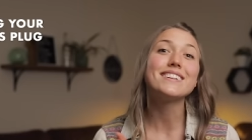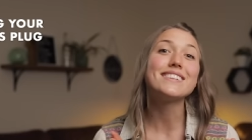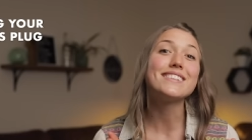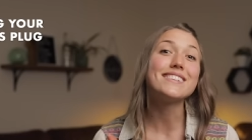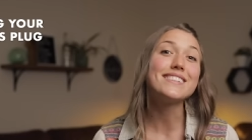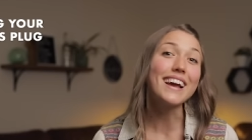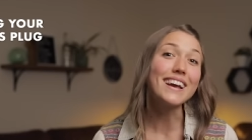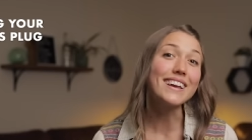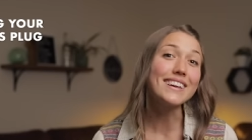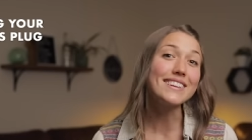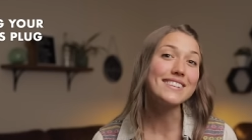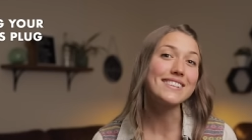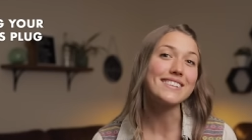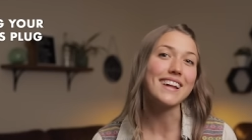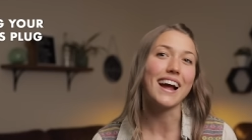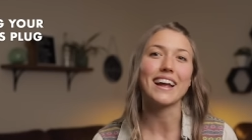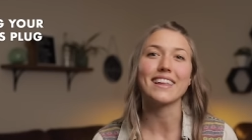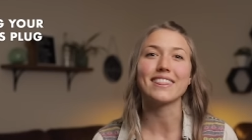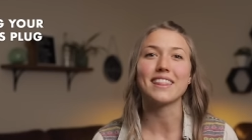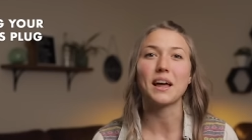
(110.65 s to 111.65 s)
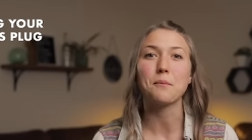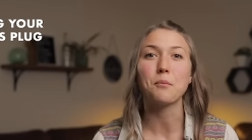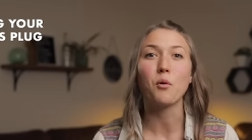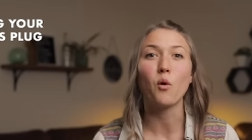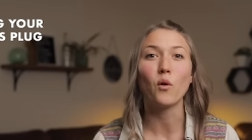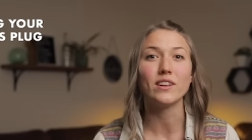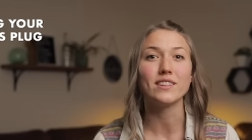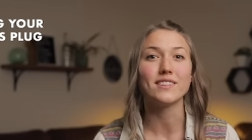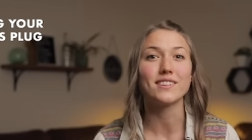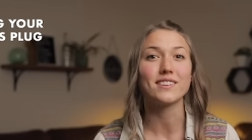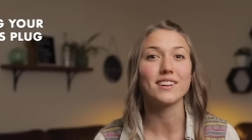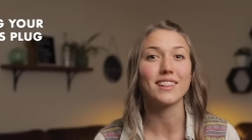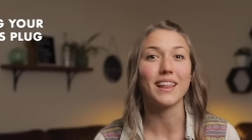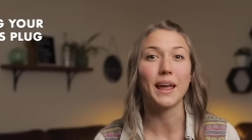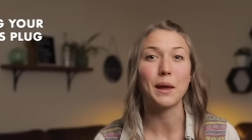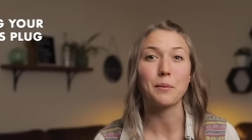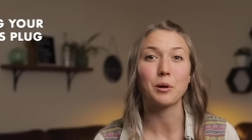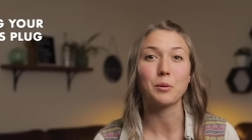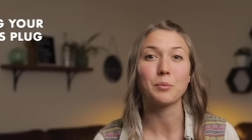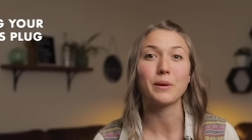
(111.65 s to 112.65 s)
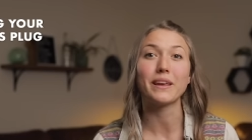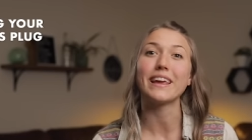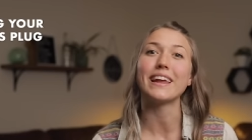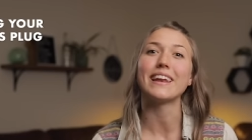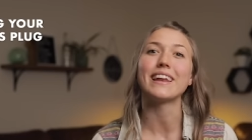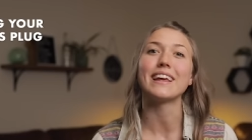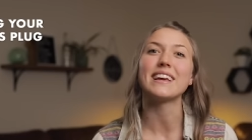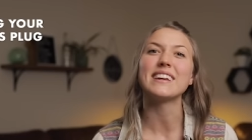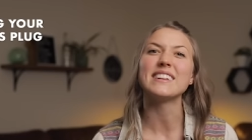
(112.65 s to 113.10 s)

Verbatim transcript: The second sign that points to labor beginning